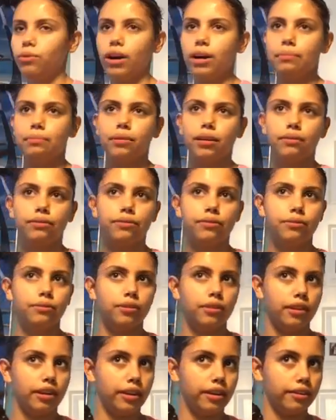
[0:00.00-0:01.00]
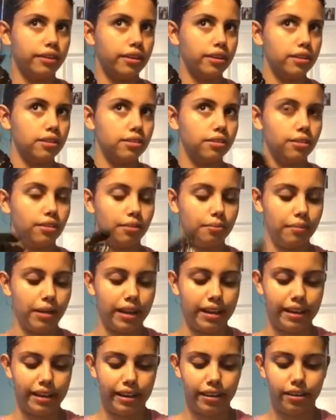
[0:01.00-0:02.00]
wipe off the areas on
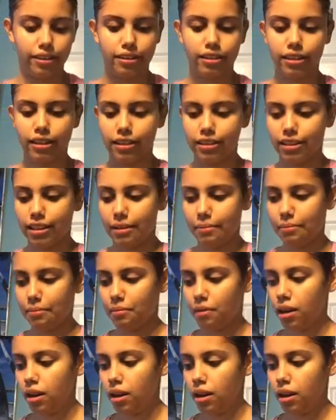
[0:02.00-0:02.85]
my ears because they...